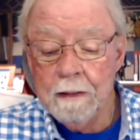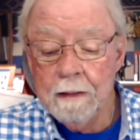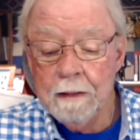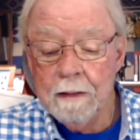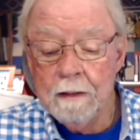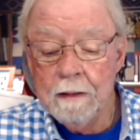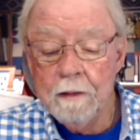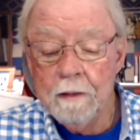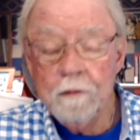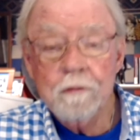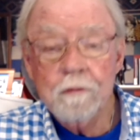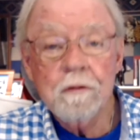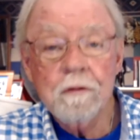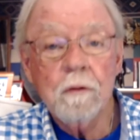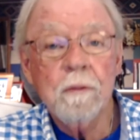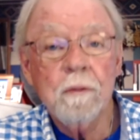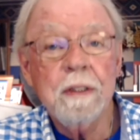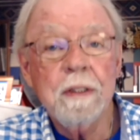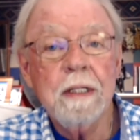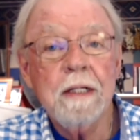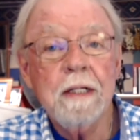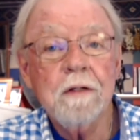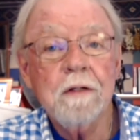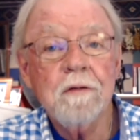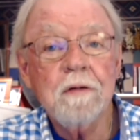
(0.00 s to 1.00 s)
So in
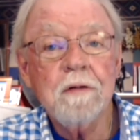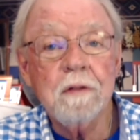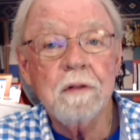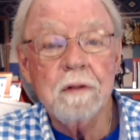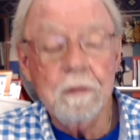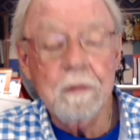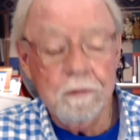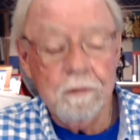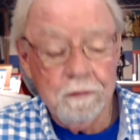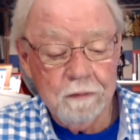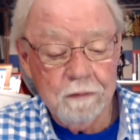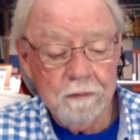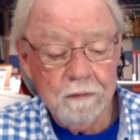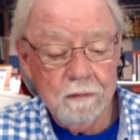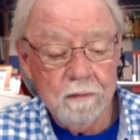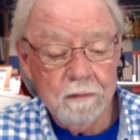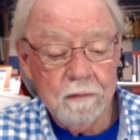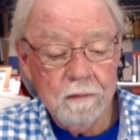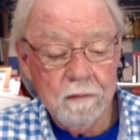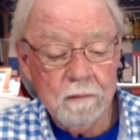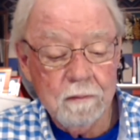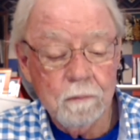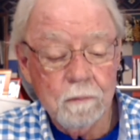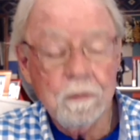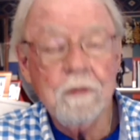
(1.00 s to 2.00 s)
Exodus
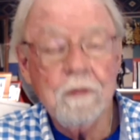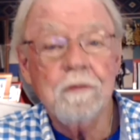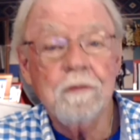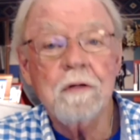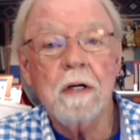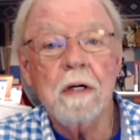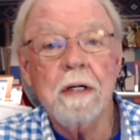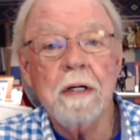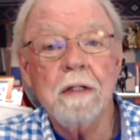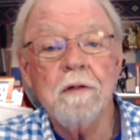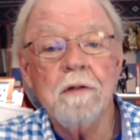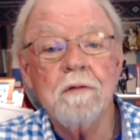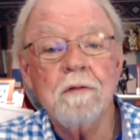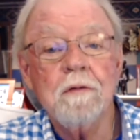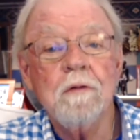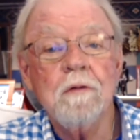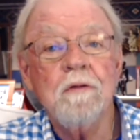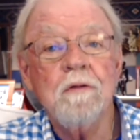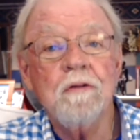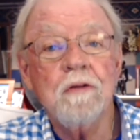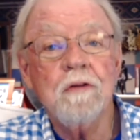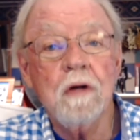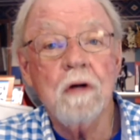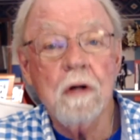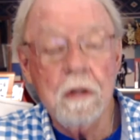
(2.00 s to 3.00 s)
resides the
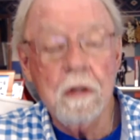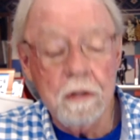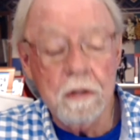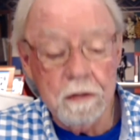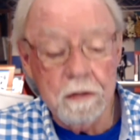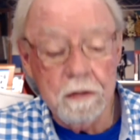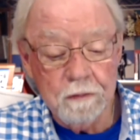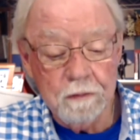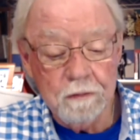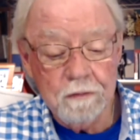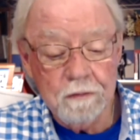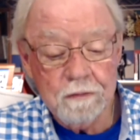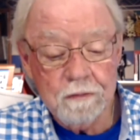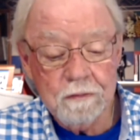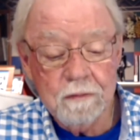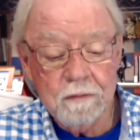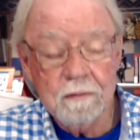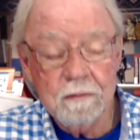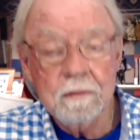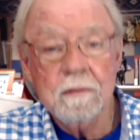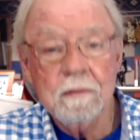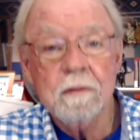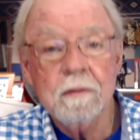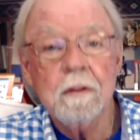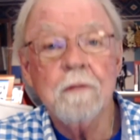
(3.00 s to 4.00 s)
shards
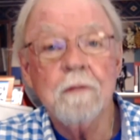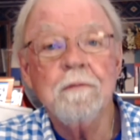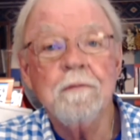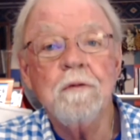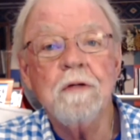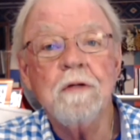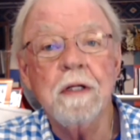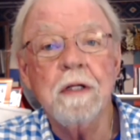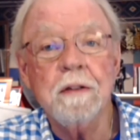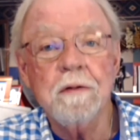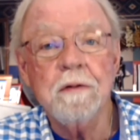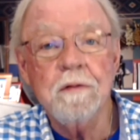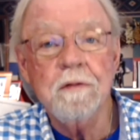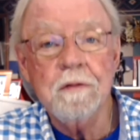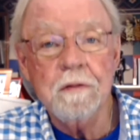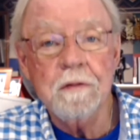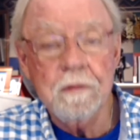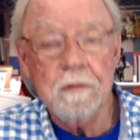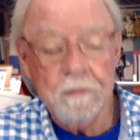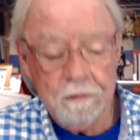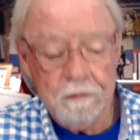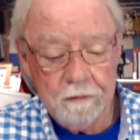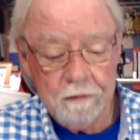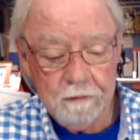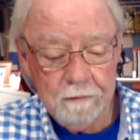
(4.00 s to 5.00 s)
of
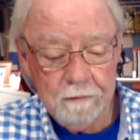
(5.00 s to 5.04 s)
Genesis.